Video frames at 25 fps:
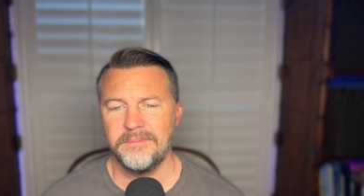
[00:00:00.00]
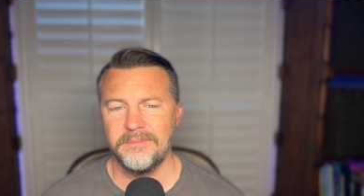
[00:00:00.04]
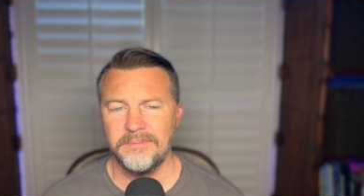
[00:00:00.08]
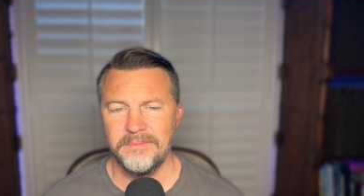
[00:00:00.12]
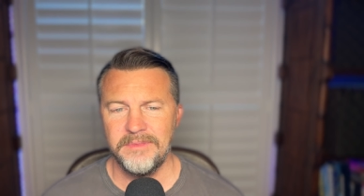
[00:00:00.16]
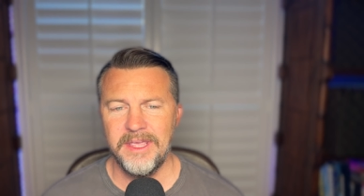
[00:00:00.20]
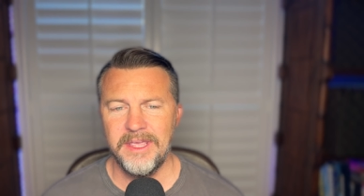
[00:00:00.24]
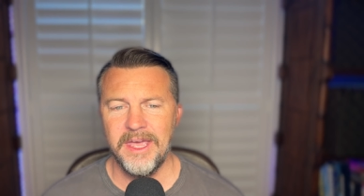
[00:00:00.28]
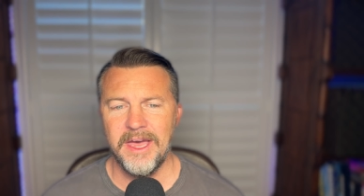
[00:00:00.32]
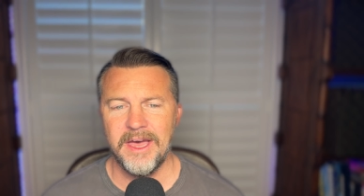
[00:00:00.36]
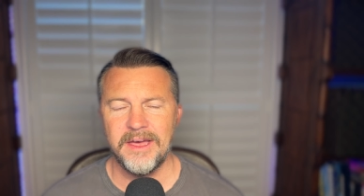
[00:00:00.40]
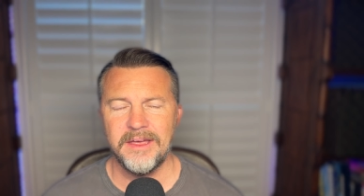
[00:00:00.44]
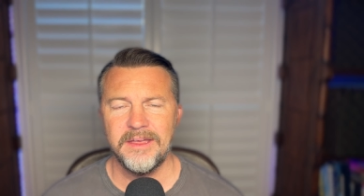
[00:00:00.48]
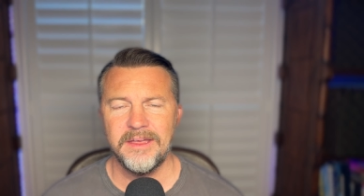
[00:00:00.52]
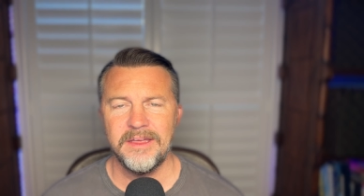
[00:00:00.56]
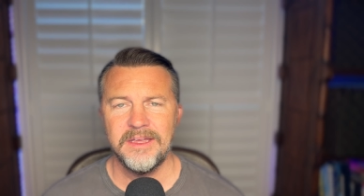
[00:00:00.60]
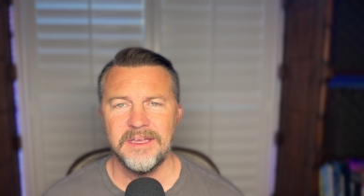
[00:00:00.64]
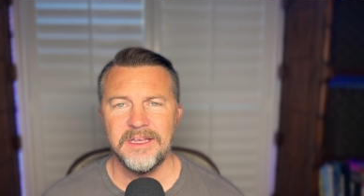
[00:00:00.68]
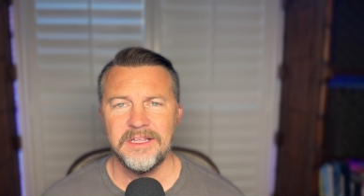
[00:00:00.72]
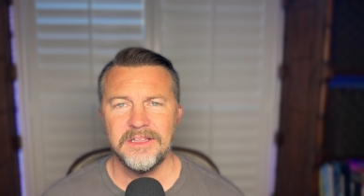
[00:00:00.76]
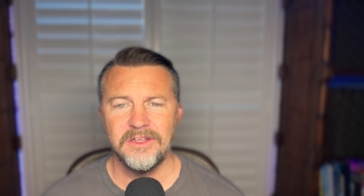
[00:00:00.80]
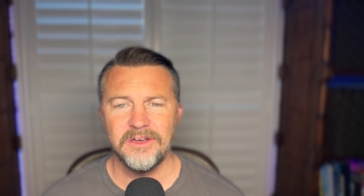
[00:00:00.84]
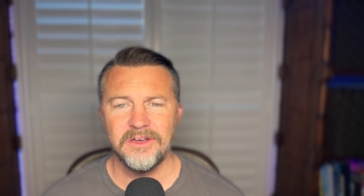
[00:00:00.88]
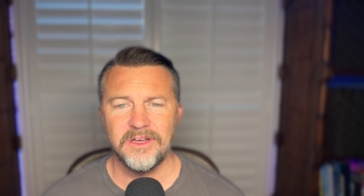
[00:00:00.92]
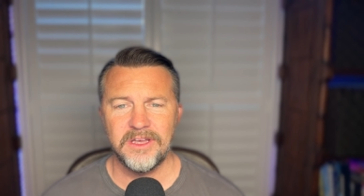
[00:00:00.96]
Yeah,
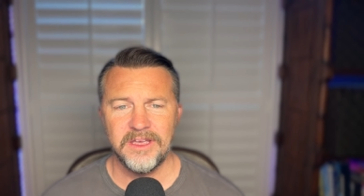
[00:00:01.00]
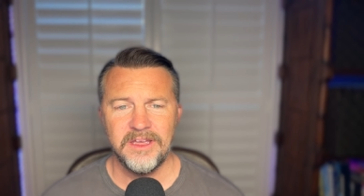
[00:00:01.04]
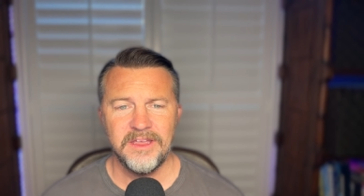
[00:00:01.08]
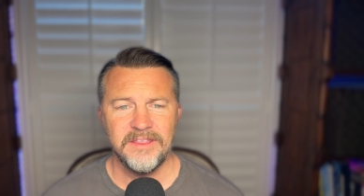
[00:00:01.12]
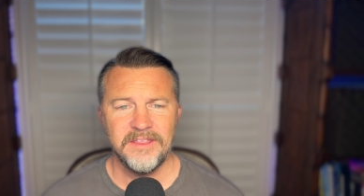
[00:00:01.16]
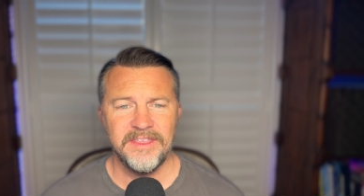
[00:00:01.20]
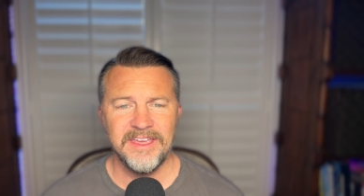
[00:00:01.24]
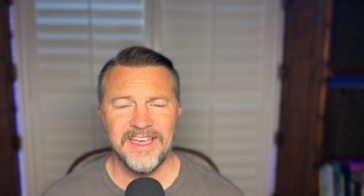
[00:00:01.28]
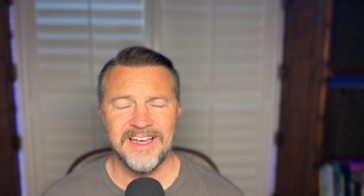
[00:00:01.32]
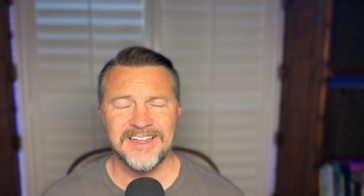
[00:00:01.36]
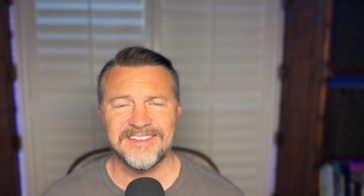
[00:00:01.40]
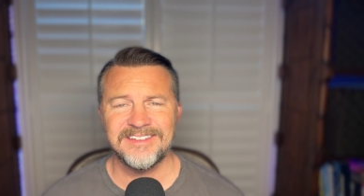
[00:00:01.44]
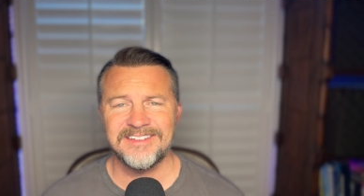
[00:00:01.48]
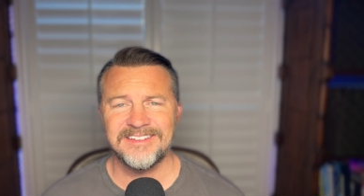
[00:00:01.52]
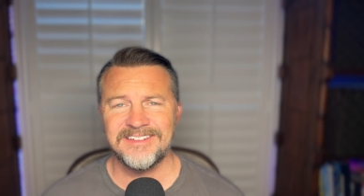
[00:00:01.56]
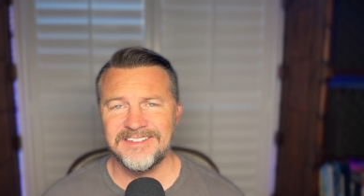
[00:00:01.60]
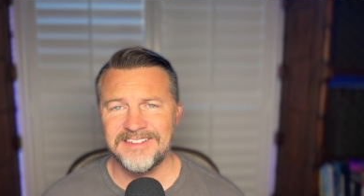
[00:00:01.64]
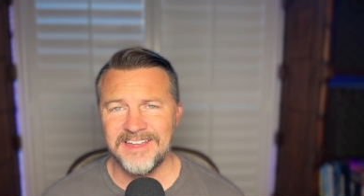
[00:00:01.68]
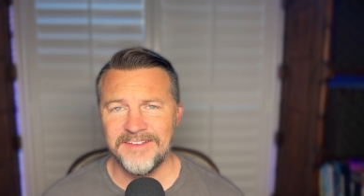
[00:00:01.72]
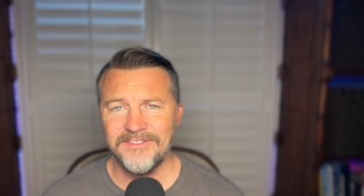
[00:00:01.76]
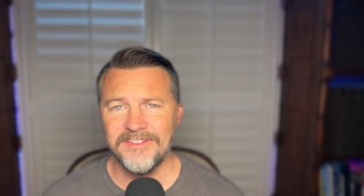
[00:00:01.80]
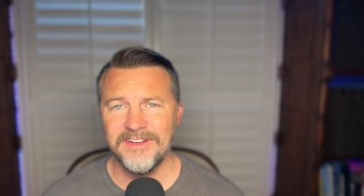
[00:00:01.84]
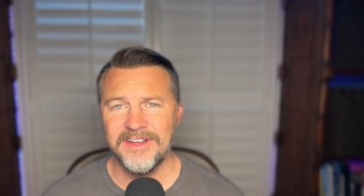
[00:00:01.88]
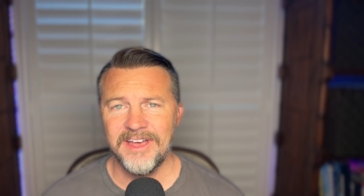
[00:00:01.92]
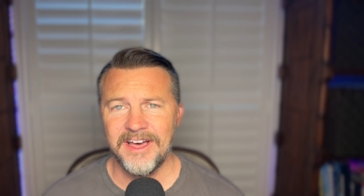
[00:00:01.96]
look, they got
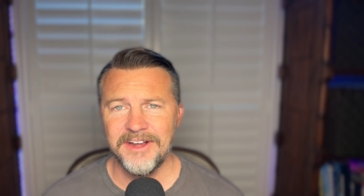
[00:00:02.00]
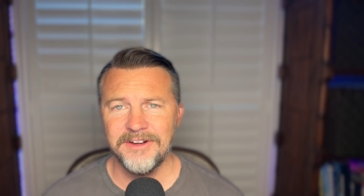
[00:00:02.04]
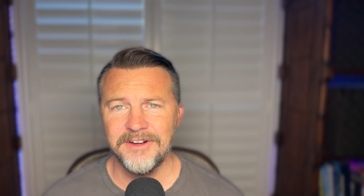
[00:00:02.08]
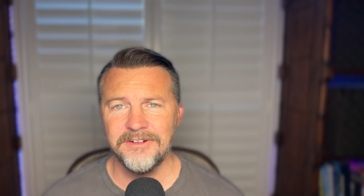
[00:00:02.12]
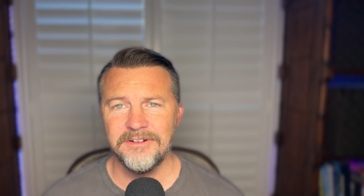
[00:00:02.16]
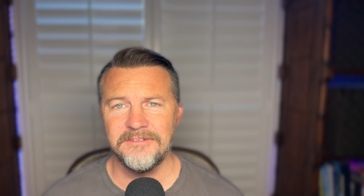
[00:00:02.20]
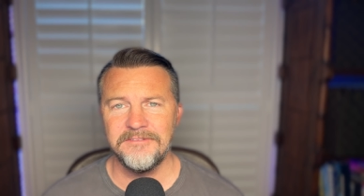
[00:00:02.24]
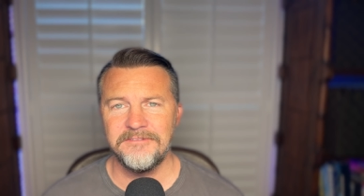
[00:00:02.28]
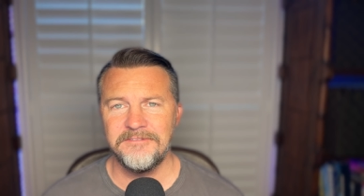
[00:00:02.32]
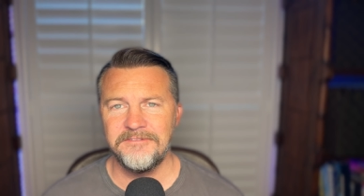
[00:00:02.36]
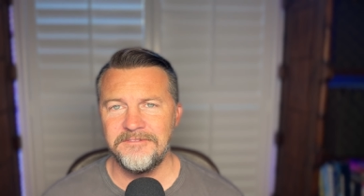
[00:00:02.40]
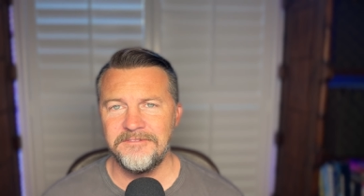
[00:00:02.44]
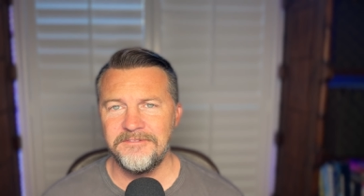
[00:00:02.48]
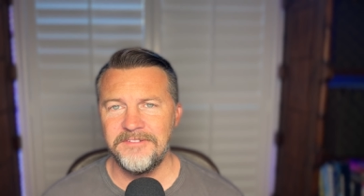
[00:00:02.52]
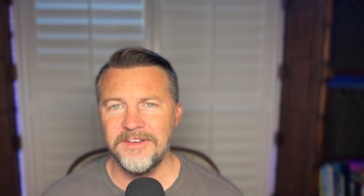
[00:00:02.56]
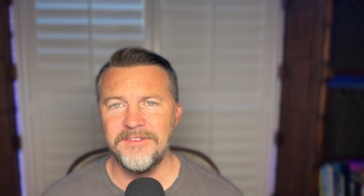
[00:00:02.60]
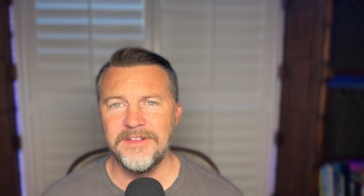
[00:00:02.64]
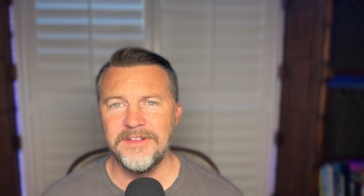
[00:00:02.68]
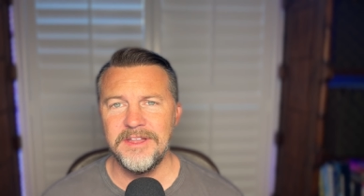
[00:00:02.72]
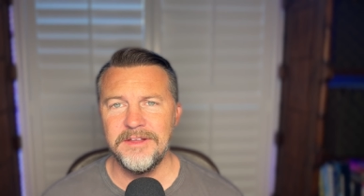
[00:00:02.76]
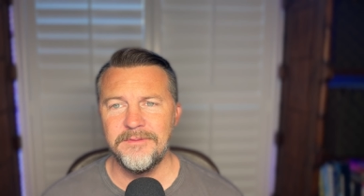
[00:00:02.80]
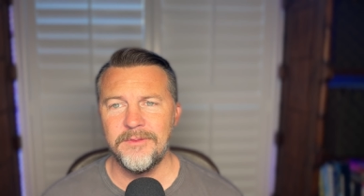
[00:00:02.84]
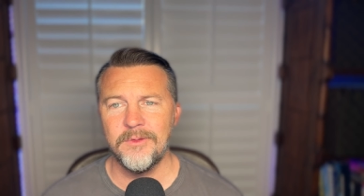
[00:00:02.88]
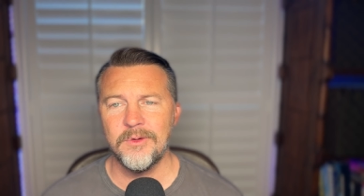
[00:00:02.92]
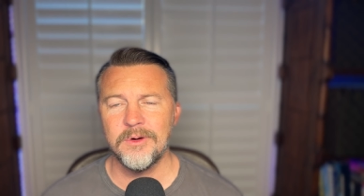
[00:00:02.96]

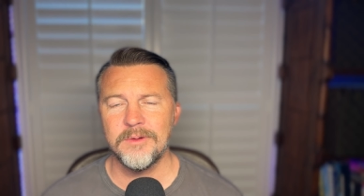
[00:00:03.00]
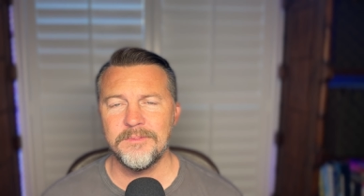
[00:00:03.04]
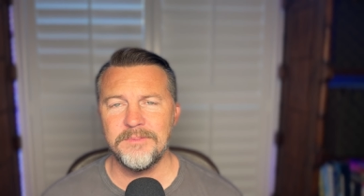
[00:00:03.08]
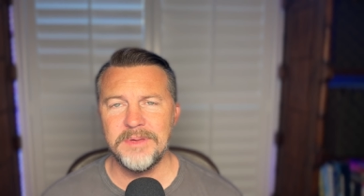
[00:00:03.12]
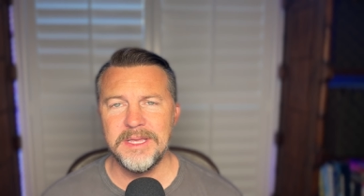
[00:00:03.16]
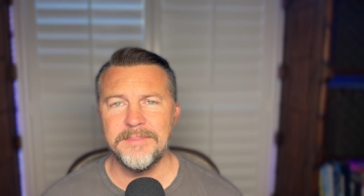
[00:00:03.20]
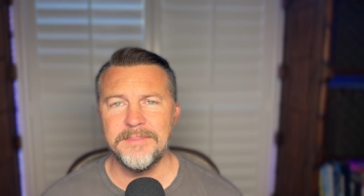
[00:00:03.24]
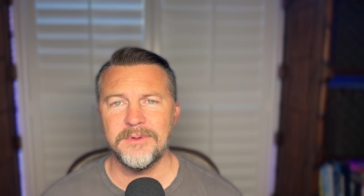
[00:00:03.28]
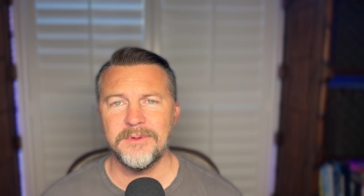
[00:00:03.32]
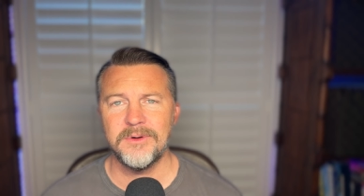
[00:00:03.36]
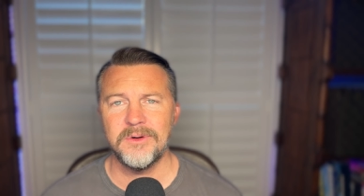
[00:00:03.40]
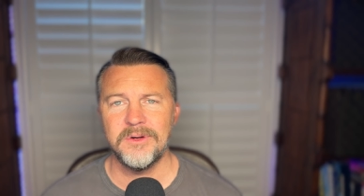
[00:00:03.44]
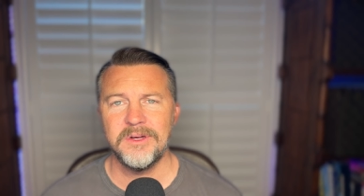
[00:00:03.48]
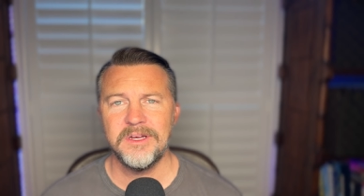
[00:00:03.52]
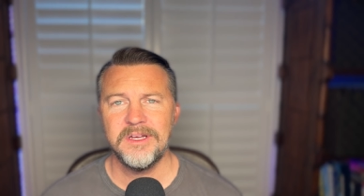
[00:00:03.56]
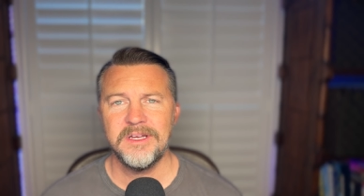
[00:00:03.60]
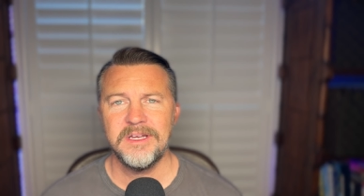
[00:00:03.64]
754 people